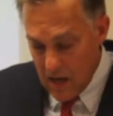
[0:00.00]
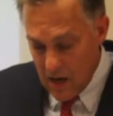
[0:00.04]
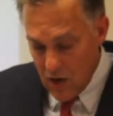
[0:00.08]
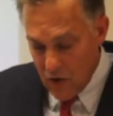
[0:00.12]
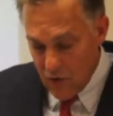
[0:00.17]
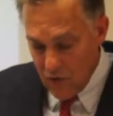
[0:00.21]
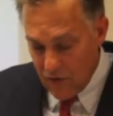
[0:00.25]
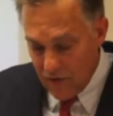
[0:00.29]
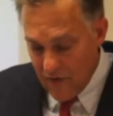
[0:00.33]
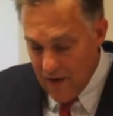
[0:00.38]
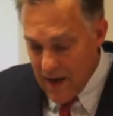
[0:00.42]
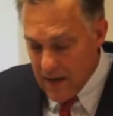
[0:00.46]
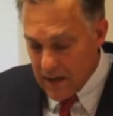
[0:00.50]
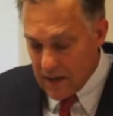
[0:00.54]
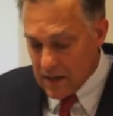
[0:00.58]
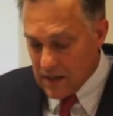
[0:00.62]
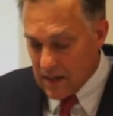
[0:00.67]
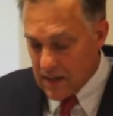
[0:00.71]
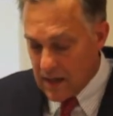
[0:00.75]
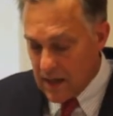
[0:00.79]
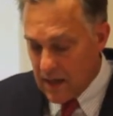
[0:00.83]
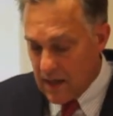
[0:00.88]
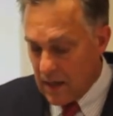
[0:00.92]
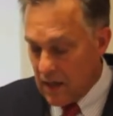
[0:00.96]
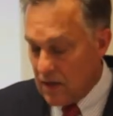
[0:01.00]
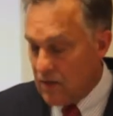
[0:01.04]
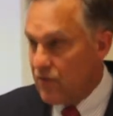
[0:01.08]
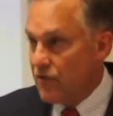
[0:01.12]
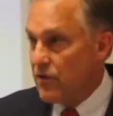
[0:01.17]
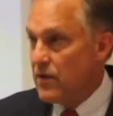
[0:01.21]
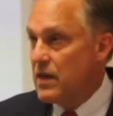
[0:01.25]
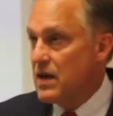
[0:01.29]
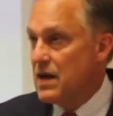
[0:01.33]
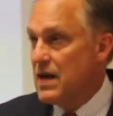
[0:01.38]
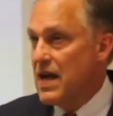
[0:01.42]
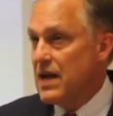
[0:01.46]
Finally, and
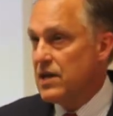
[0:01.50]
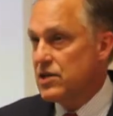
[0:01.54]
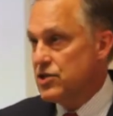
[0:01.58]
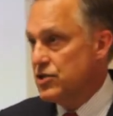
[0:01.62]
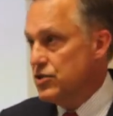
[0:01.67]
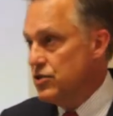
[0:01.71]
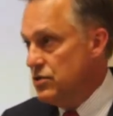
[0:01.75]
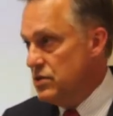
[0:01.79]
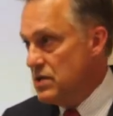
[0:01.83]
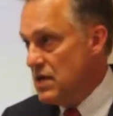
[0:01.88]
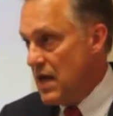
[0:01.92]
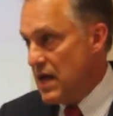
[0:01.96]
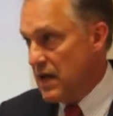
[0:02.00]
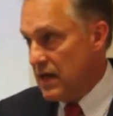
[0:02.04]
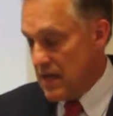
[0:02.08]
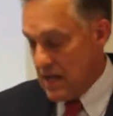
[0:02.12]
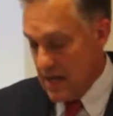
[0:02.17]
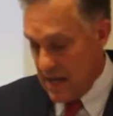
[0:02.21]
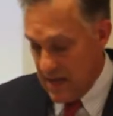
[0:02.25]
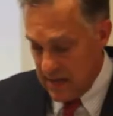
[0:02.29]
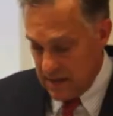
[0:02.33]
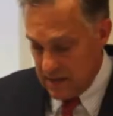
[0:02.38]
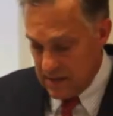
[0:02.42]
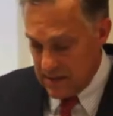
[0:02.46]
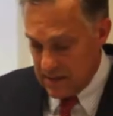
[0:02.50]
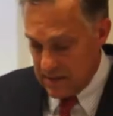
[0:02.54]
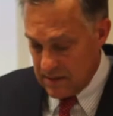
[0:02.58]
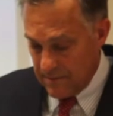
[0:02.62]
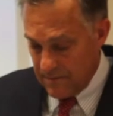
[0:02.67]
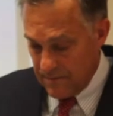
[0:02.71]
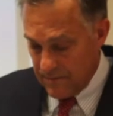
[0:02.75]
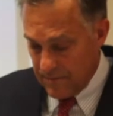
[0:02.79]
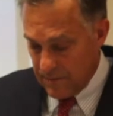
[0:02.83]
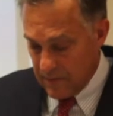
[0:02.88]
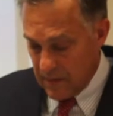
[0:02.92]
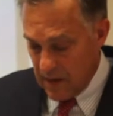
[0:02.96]
for the next 2 decades,
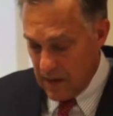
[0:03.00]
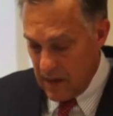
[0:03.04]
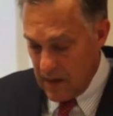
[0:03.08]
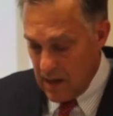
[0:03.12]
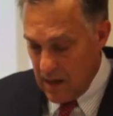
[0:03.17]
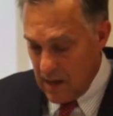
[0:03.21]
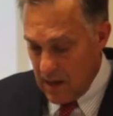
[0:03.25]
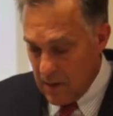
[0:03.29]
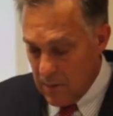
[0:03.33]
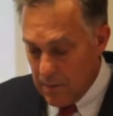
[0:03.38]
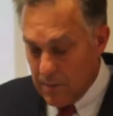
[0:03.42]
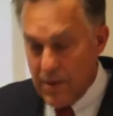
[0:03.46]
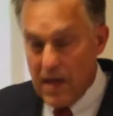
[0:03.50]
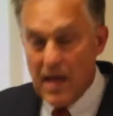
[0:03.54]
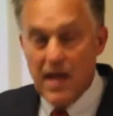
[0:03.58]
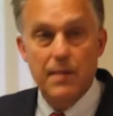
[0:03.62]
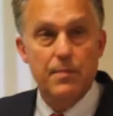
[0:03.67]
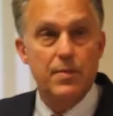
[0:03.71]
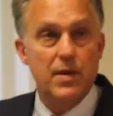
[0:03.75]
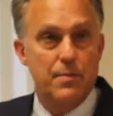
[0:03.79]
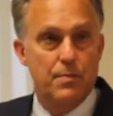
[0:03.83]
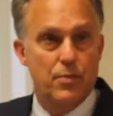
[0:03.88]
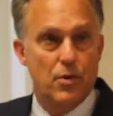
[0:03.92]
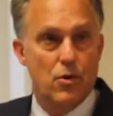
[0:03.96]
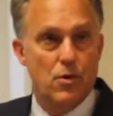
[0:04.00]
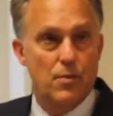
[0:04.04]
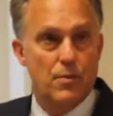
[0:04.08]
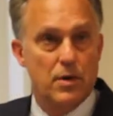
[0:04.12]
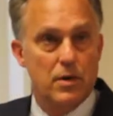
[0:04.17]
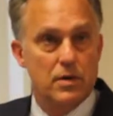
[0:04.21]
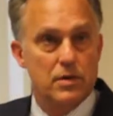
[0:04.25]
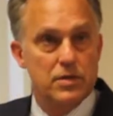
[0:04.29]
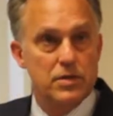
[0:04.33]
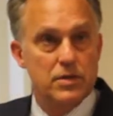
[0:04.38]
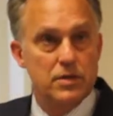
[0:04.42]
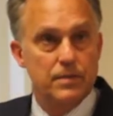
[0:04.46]
baby
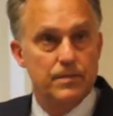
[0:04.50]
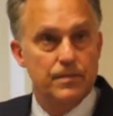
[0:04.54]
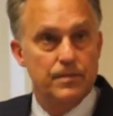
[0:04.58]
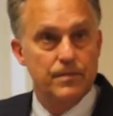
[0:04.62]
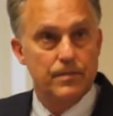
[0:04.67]
boomers,